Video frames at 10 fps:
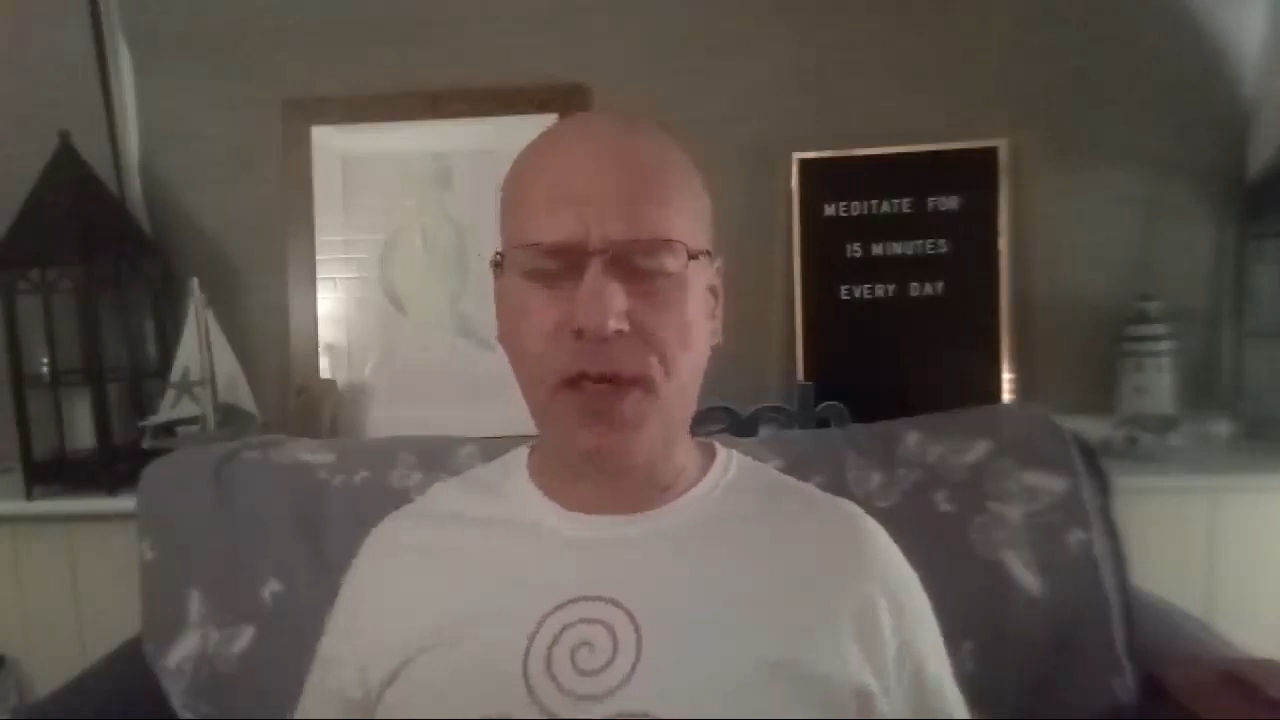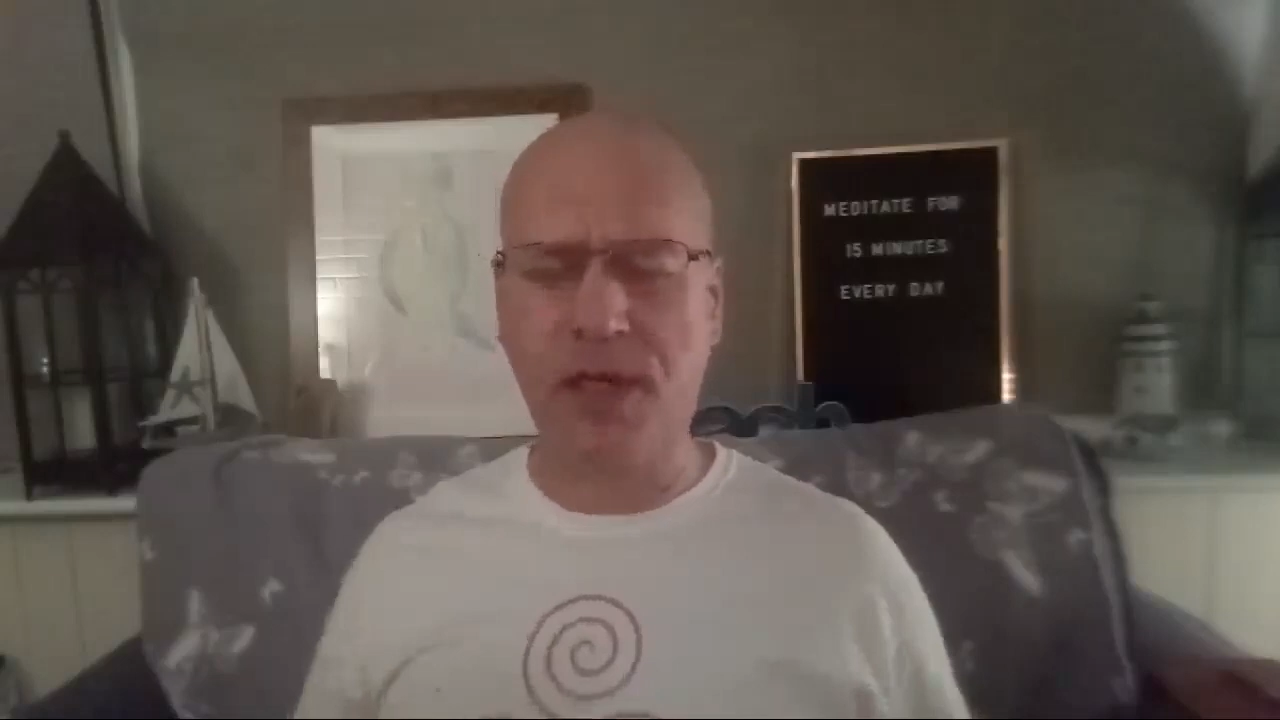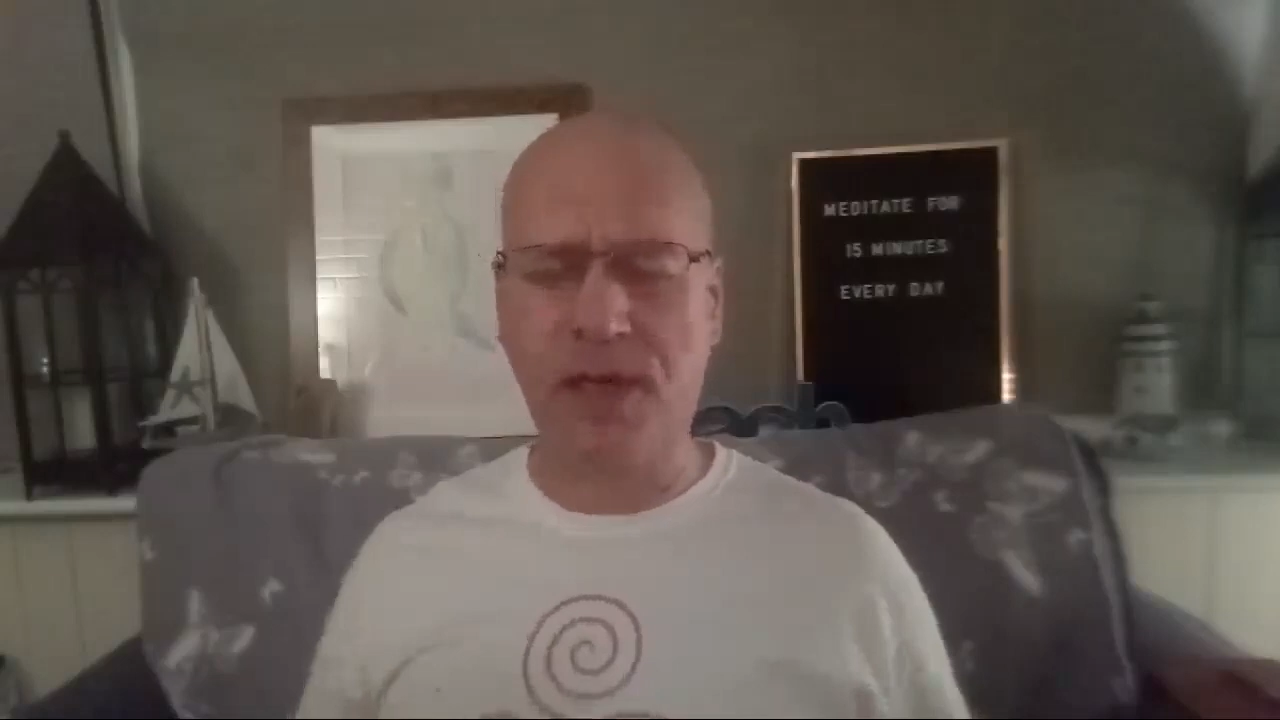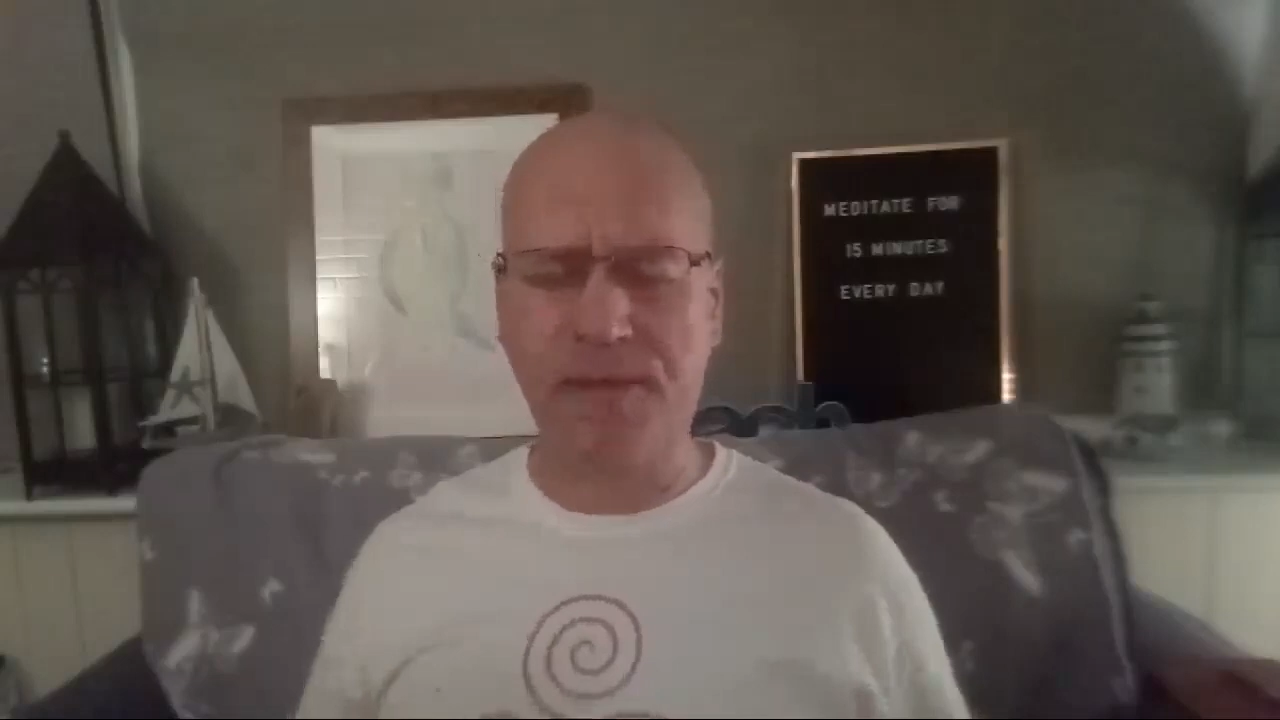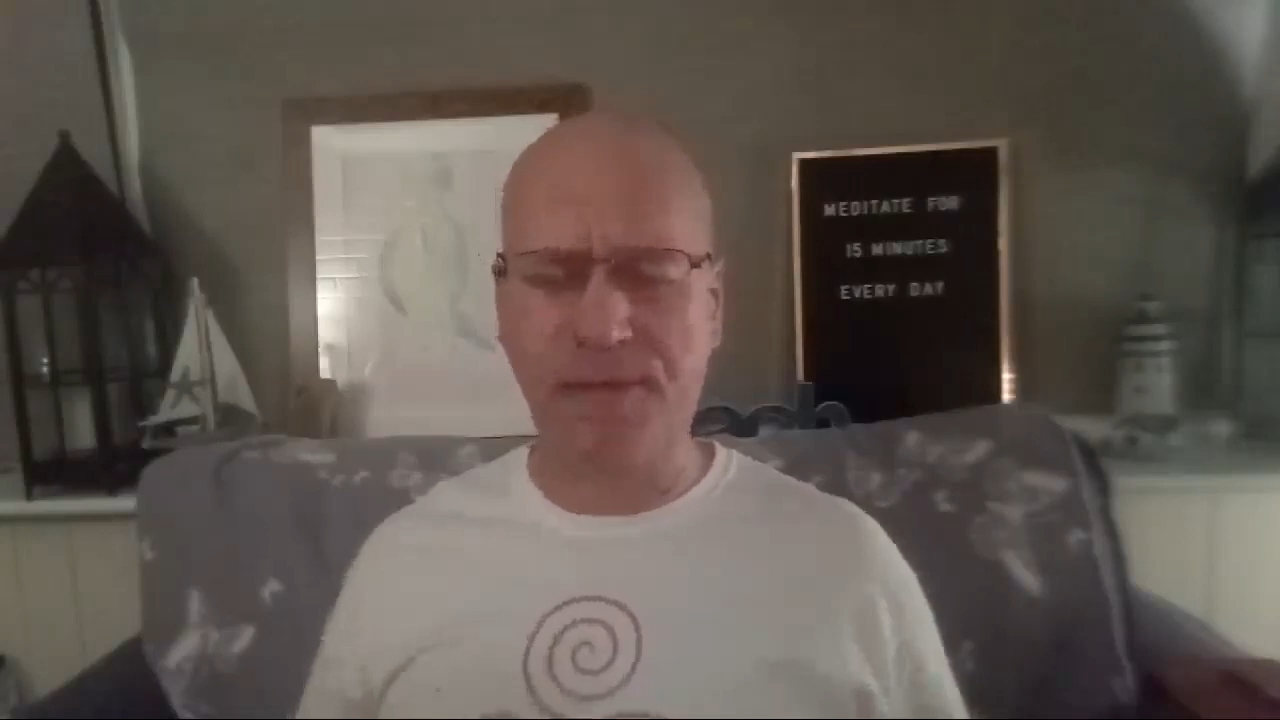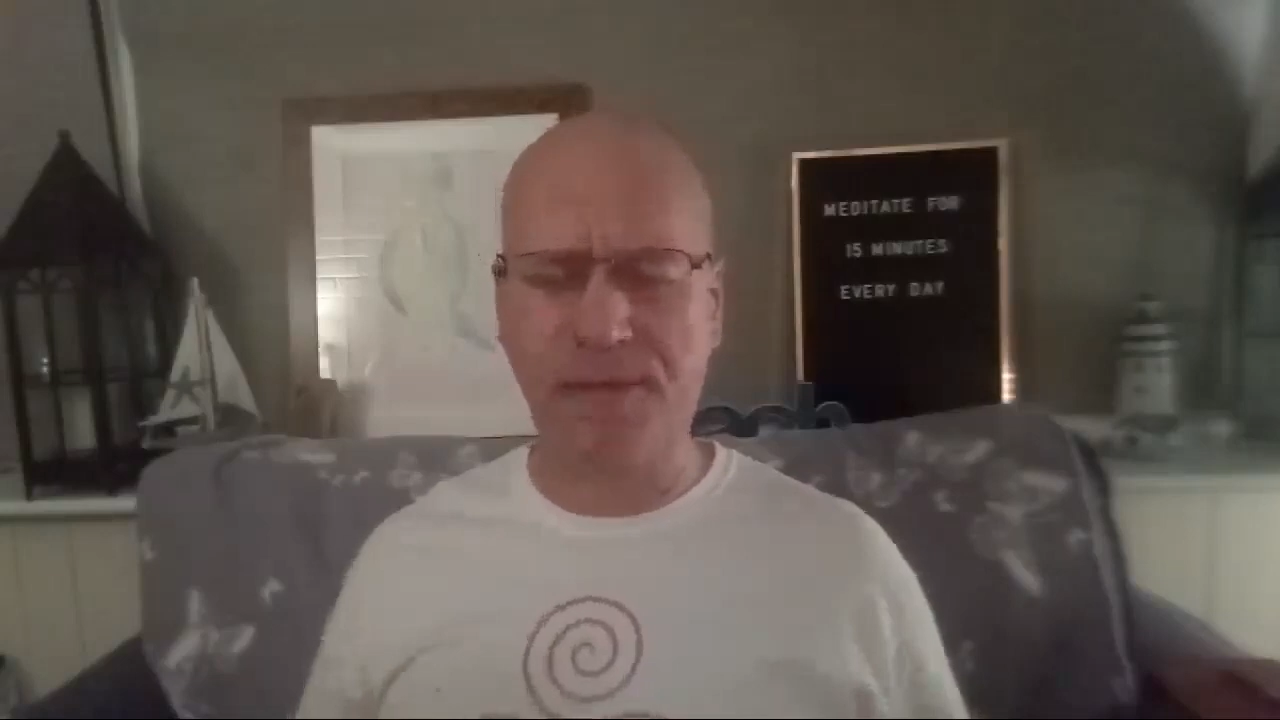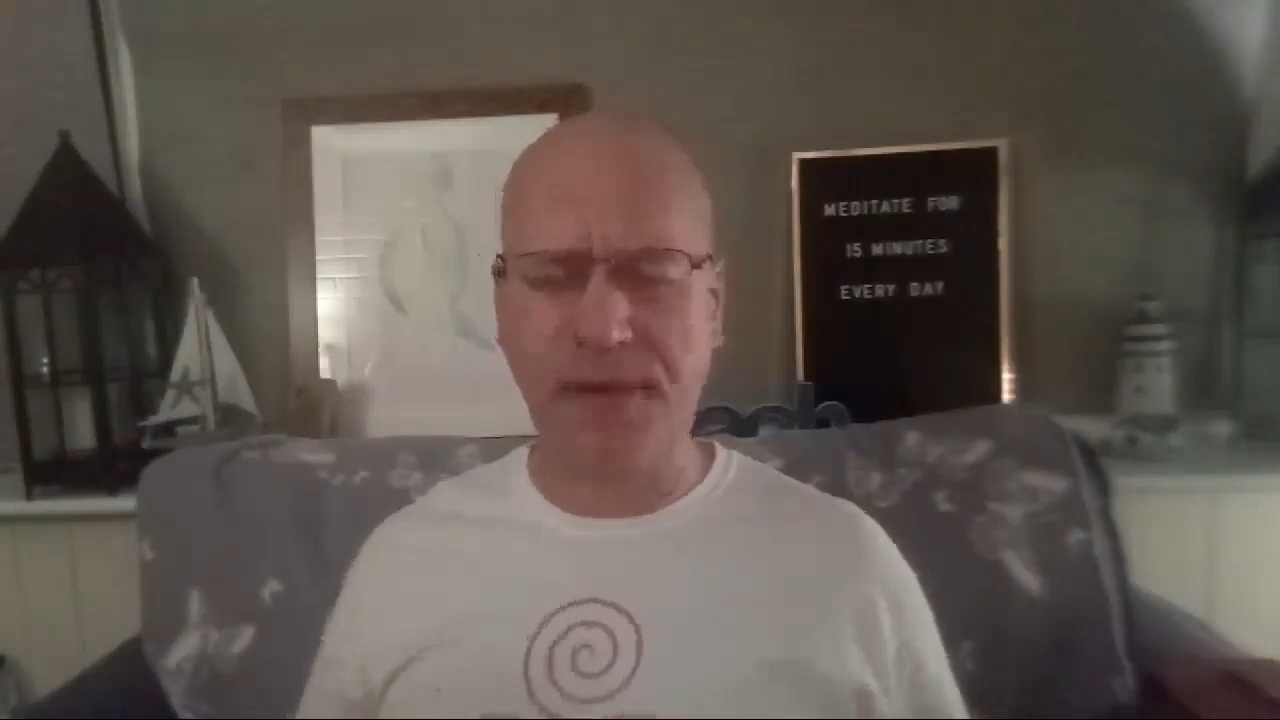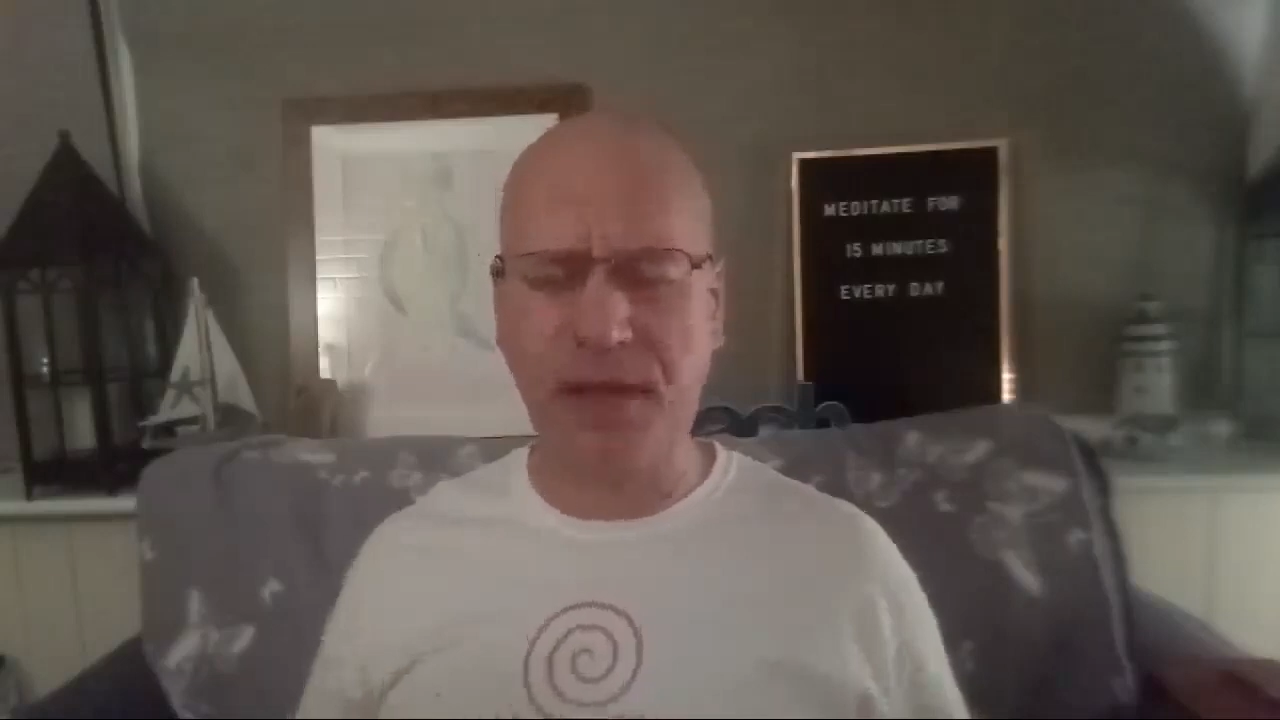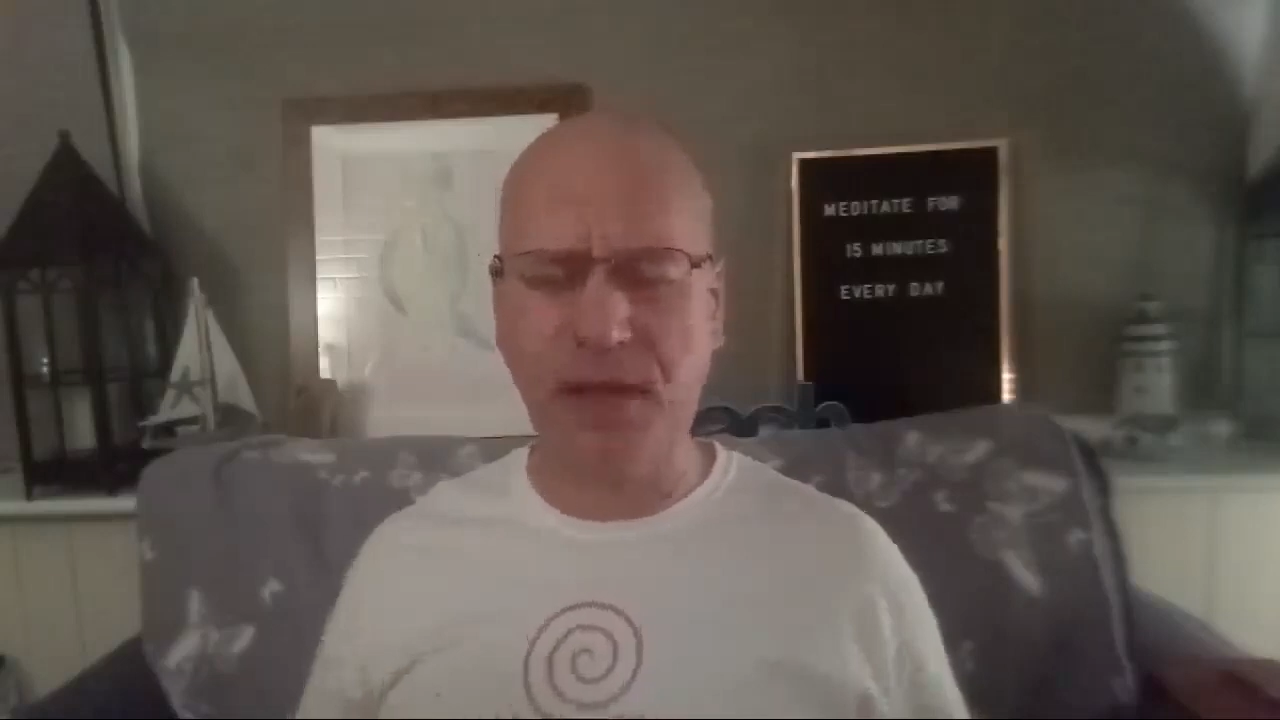You can feel